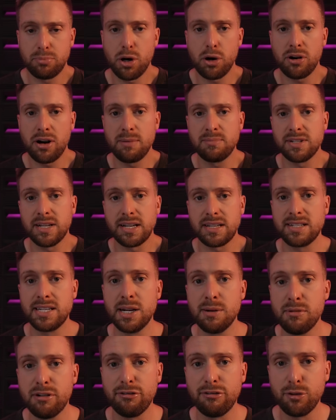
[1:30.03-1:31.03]
programs like
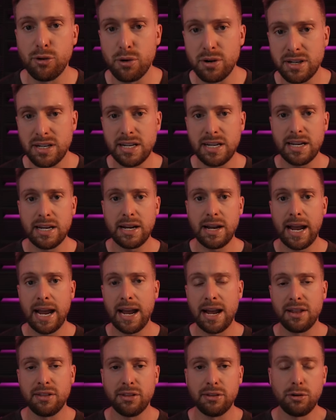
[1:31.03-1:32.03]
Cinema 4D
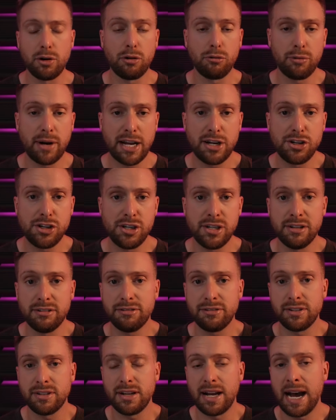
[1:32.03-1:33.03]
and
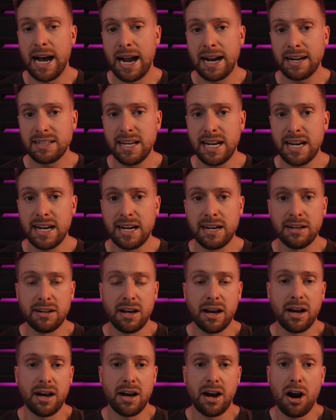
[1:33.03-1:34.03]
Redshift,
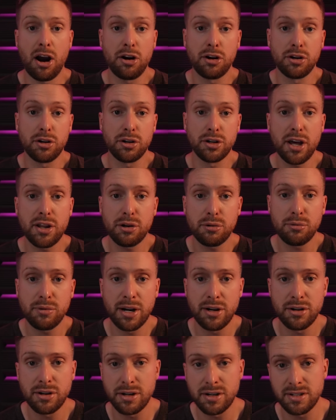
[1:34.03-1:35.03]
Octane, Arnold, other
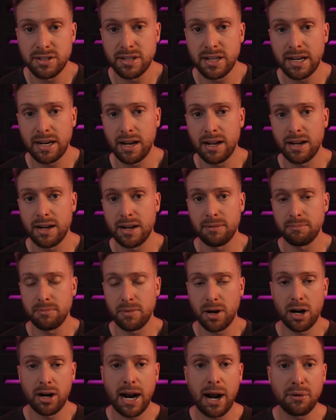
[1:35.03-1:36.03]
renderers that
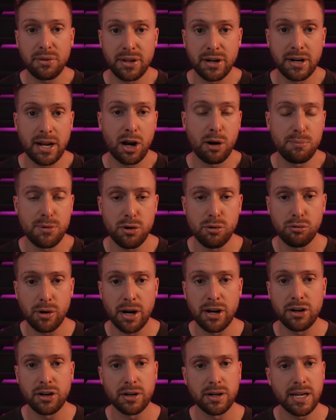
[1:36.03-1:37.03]
are out there to help you
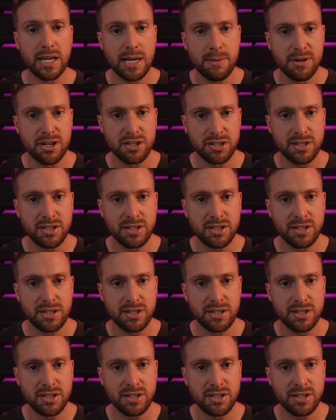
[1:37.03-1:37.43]
render image